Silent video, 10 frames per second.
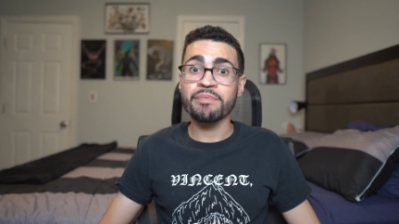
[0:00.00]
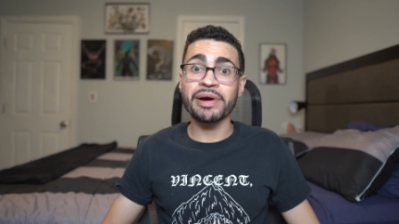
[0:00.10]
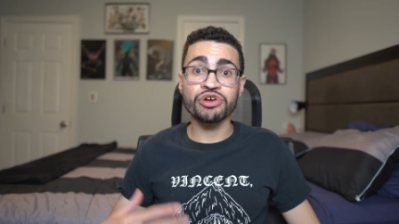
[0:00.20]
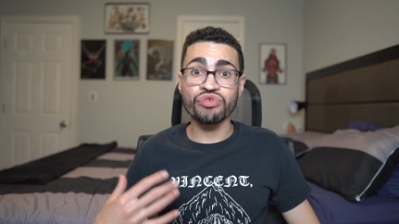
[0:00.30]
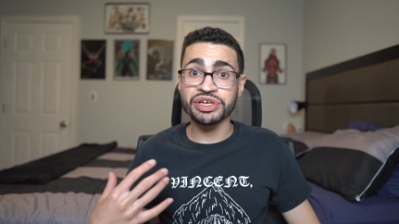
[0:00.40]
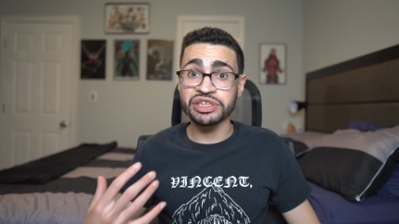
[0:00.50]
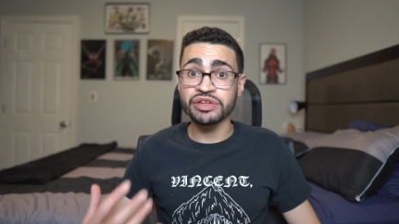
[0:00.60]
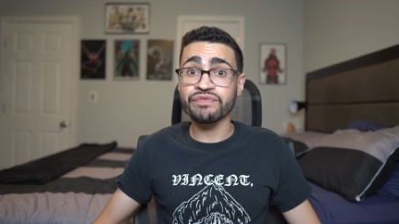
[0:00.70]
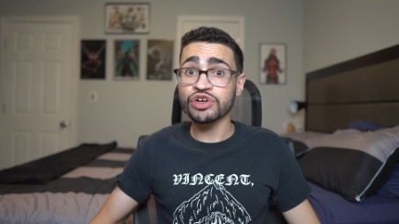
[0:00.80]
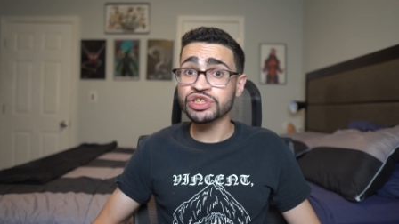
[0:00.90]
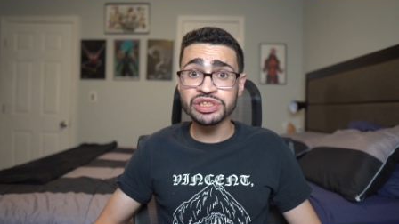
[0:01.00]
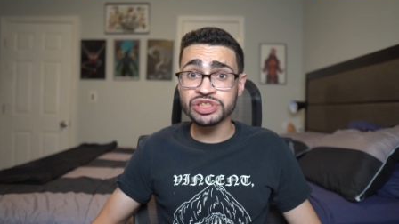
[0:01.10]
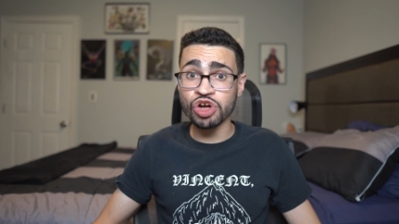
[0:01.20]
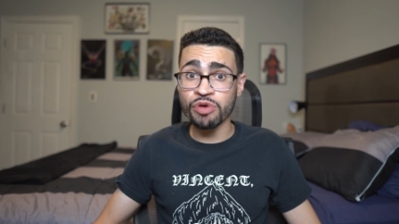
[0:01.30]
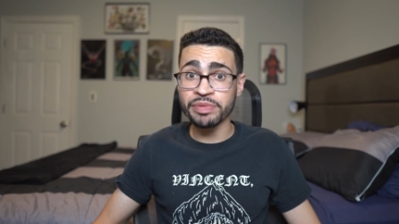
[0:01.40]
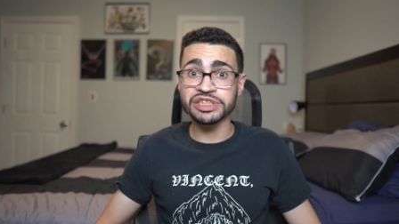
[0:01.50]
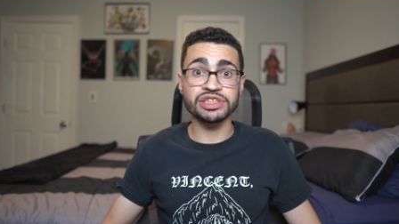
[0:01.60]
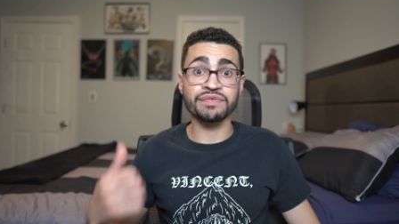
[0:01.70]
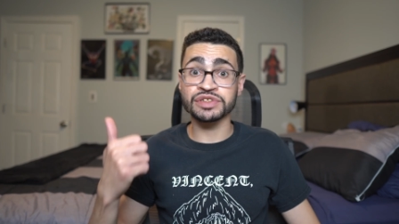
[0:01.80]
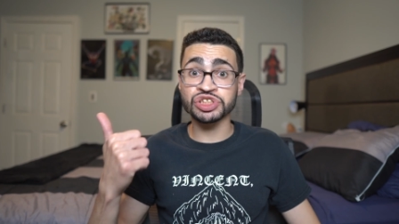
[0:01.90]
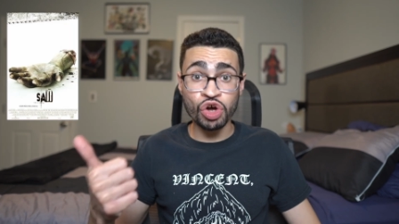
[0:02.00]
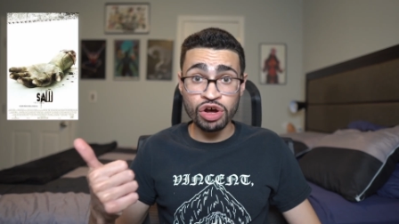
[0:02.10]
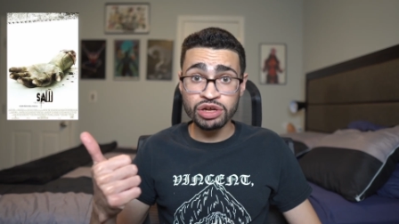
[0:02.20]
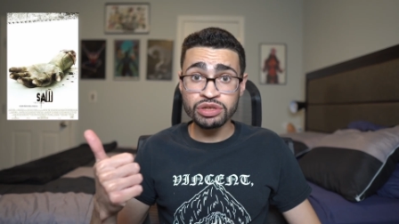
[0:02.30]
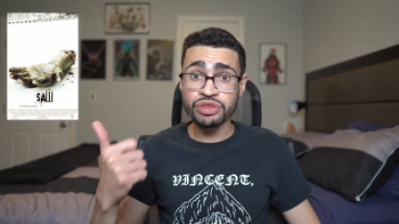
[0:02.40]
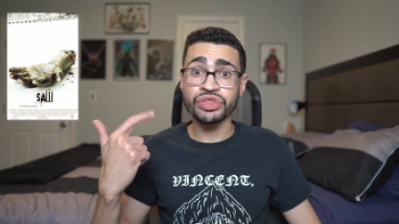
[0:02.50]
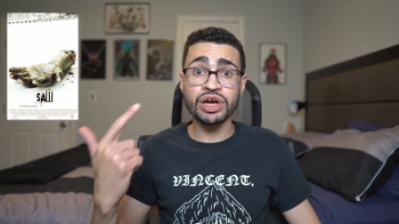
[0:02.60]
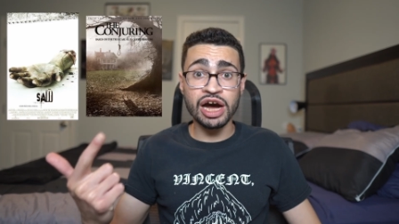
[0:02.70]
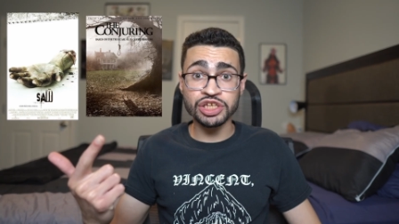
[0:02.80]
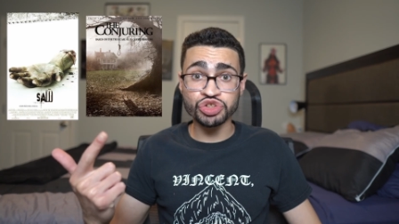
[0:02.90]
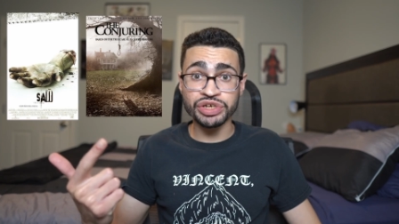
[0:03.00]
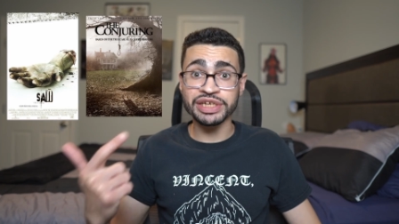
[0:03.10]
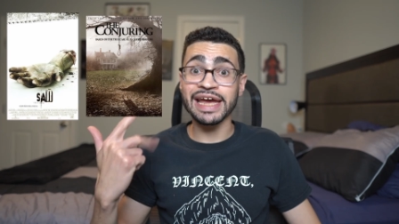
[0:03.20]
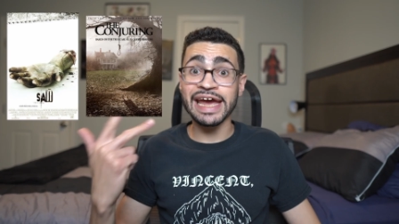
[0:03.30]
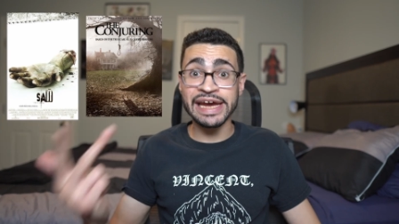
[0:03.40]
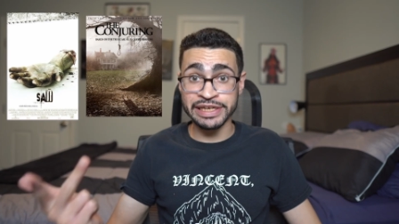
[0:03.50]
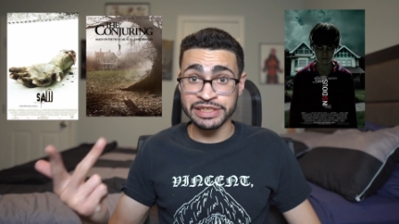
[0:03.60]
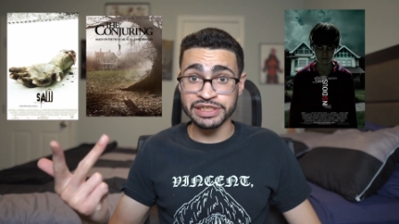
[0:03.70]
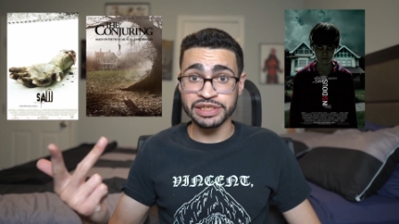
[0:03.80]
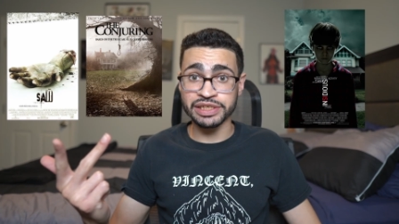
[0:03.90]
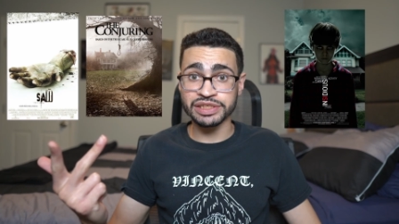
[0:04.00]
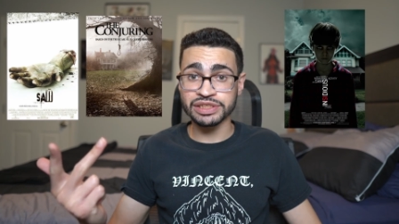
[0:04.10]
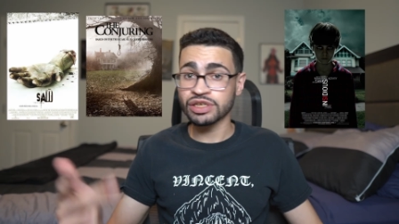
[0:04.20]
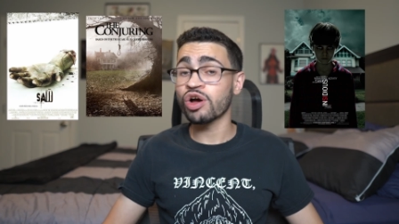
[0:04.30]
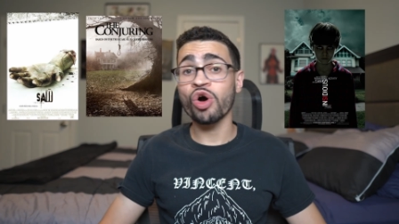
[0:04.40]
by directing the first installments of Saw, The Conjuring, and Insidious.